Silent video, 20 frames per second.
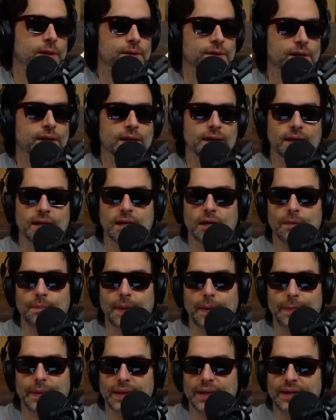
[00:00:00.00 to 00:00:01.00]
They're going to kill
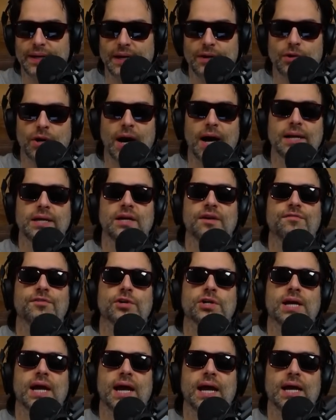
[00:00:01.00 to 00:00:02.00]
people in Uganda if
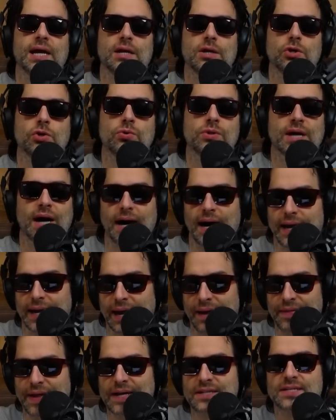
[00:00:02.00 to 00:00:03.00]
you're gay, you die.
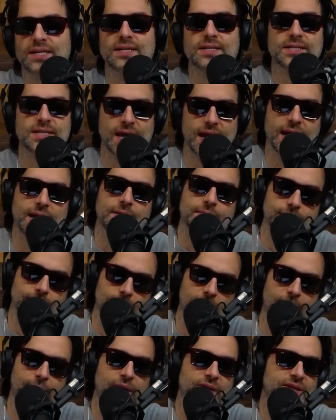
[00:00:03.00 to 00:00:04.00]
And that's insane.
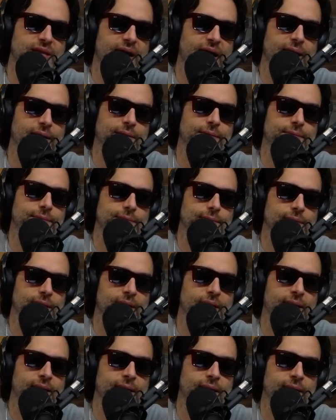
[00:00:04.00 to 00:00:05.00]
How about that?
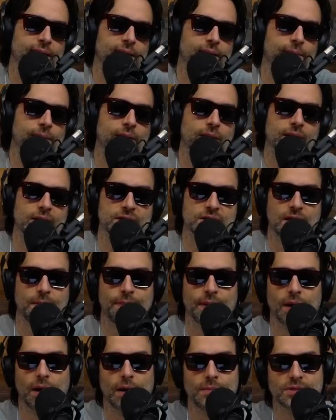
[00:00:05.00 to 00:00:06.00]
And America's
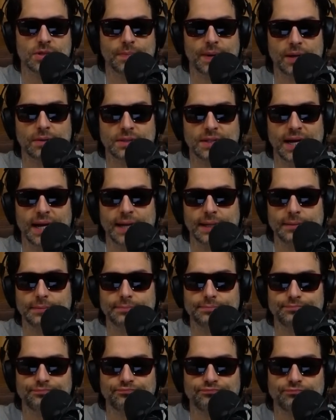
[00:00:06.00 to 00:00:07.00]
up in arms about that.
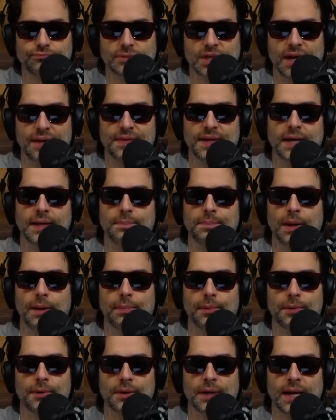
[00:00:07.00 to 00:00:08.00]
And then
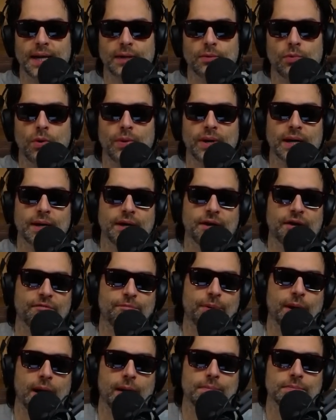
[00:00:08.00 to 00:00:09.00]
people are like, well, we got enough
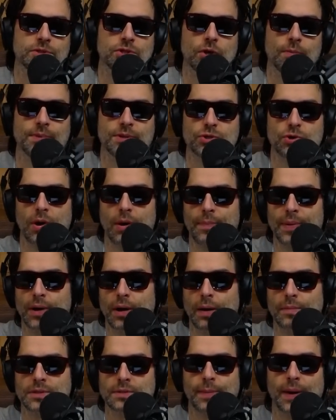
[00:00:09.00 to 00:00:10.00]
problems. Don't be so up in
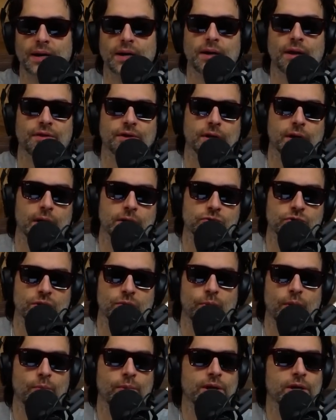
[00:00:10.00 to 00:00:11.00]
arms about another country
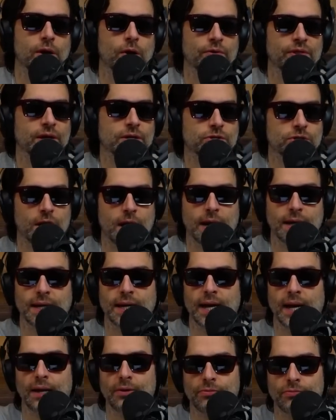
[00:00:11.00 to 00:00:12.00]
when we know that China
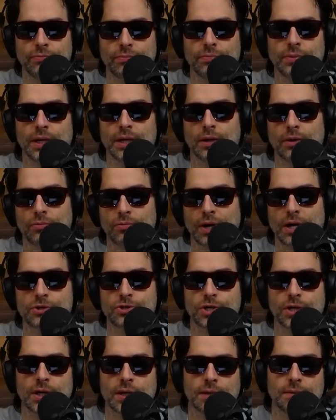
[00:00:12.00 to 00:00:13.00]
and, you know,
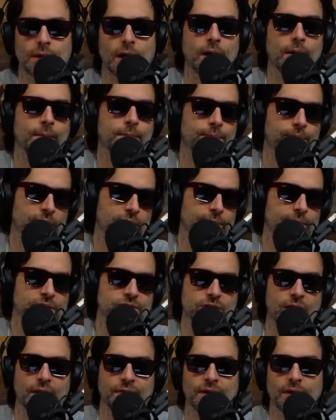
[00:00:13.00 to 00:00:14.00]
Russia are pretty
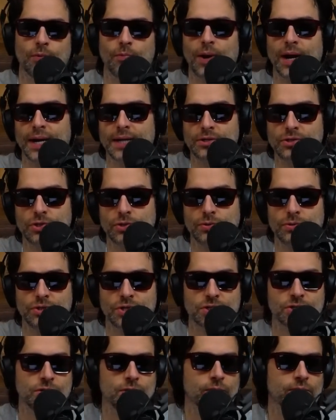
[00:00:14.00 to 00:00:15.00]
much on their way to
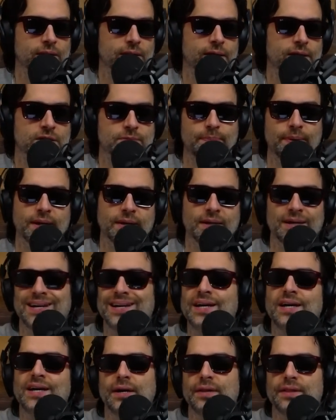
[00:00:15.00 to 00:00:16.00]
just nuking us. But
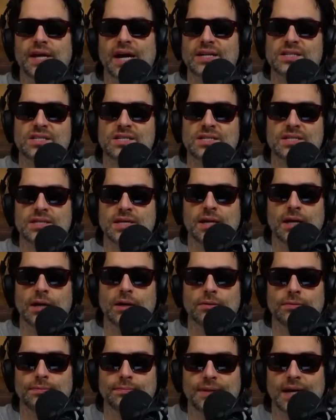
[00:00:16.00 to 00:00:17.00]
that's, you
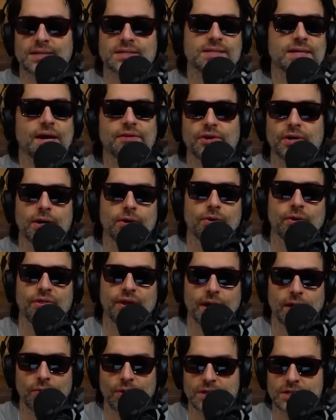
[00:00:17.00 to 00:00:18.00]
know, that's neither here nor
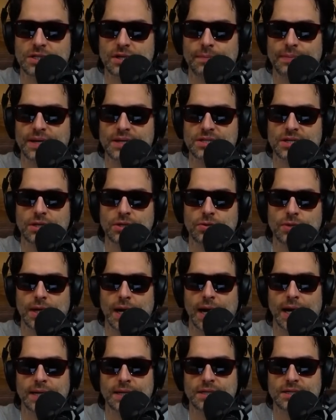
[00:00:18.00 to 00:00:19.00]
there when somebody's in
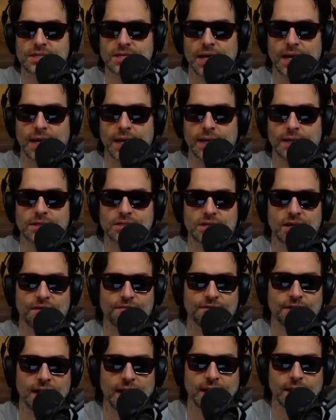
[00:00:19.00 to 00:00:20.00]
Uganda saying
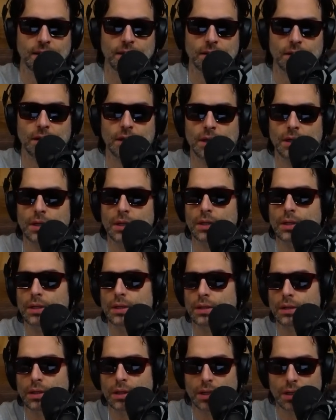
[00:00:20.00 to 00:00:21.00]
stuff like,
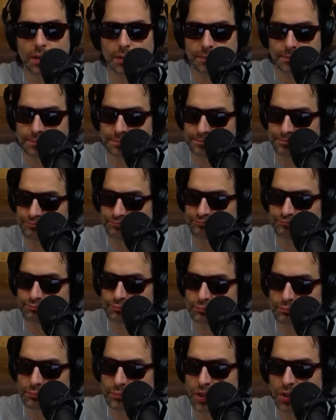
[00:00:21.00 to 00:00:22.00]
you know,
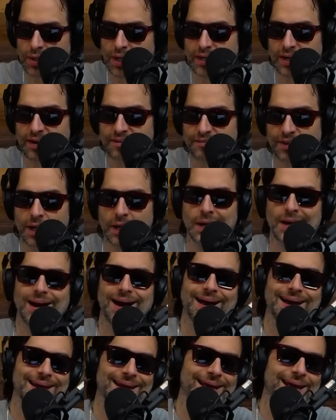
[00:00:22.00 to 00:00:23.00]
don't identify.
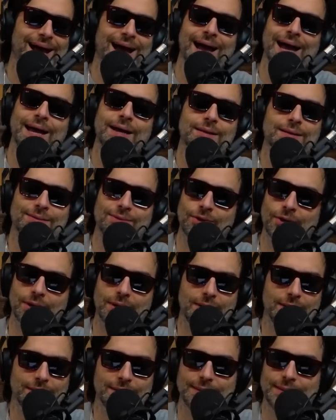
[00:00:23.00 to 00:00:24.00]
I
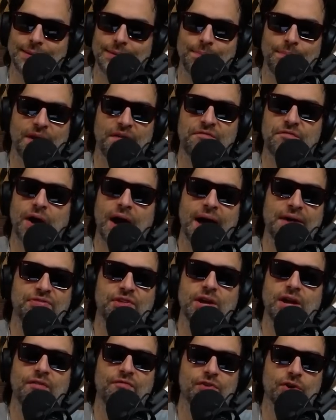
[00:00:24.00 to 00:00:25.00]
look, if I
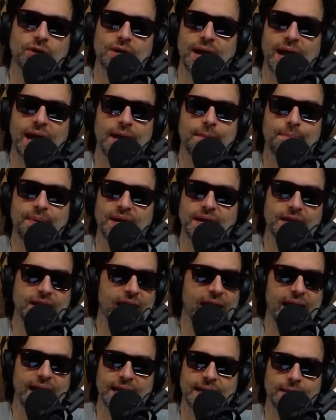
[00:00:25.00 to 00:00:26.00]
think if you're gay, be
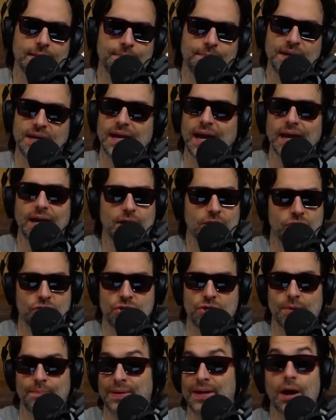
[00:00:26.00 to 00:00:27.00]
gay. Be gay
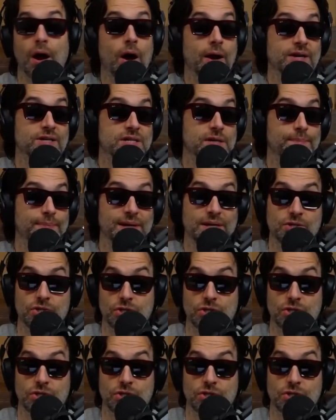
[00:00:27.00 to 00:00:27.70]
be honestly be